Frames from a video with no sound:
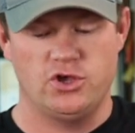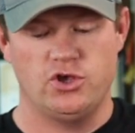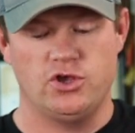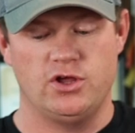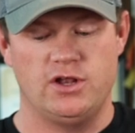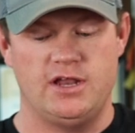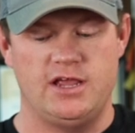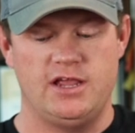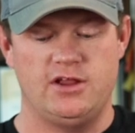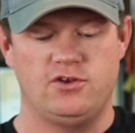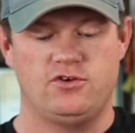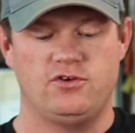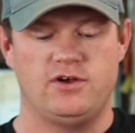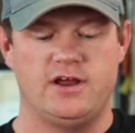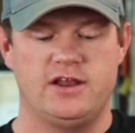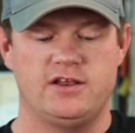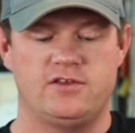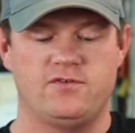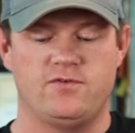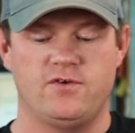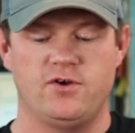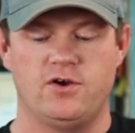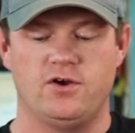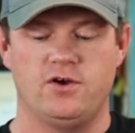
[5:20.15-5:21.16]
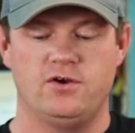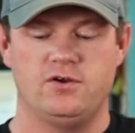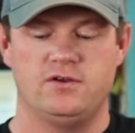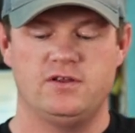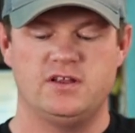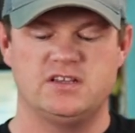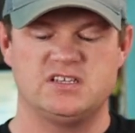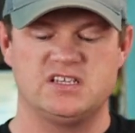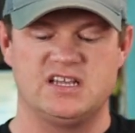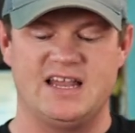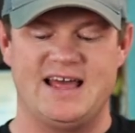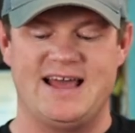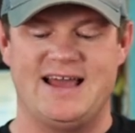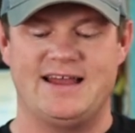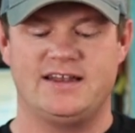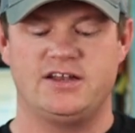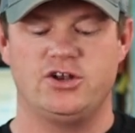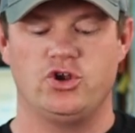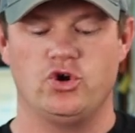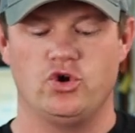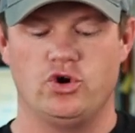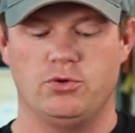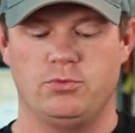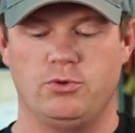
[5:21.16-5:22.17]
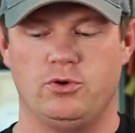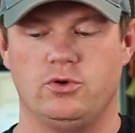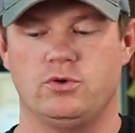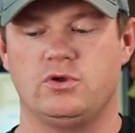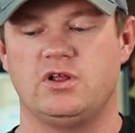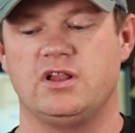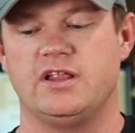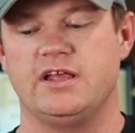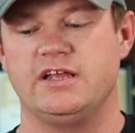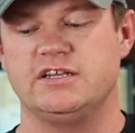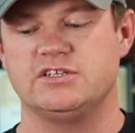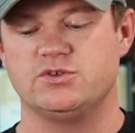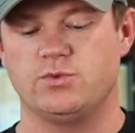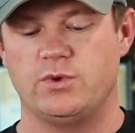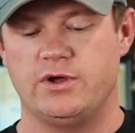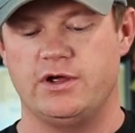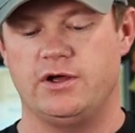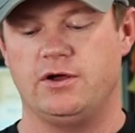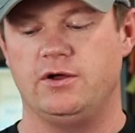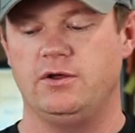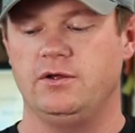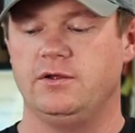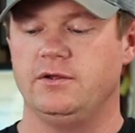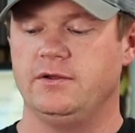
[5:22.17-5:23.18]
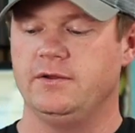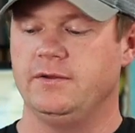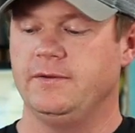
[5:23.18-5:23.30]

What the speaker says: Good heat transfer, it's light, durable, cleans well,